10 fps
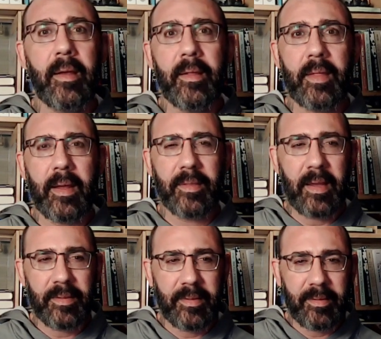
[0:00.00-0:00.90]

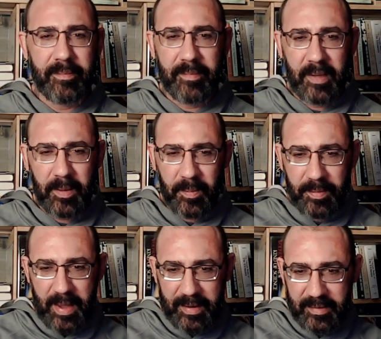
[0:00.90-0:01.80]
that
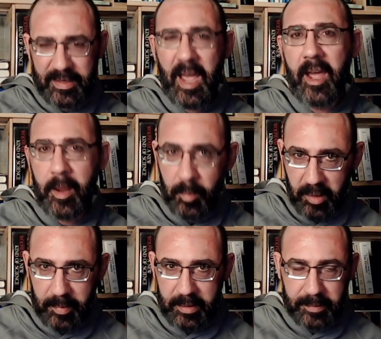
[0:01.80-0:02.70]
time
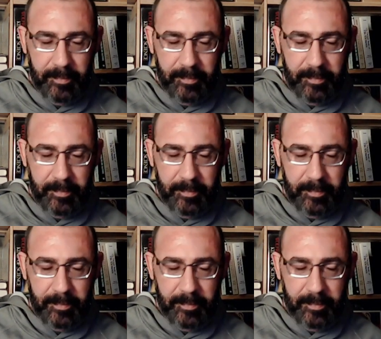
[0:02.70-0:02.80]
limit.